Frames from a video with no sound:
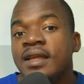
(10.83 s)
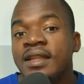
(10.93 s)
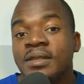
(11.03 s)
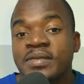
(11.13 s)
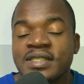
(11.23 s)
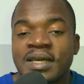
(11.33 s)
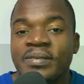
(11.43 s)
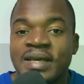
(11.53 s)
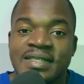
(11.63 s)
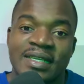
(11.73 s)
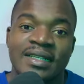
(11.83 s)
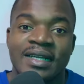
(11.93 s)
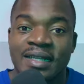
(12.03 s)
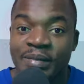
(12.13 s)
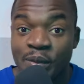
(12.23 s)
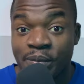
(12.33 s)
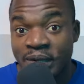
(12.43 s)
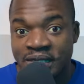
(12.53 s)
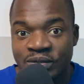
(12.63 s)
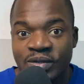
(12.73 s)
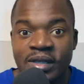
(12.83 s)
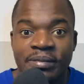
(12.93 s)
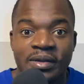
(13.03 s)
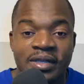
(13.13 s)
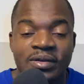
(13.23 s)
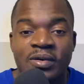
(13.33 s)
Let me start by saying that I'm impressed with the build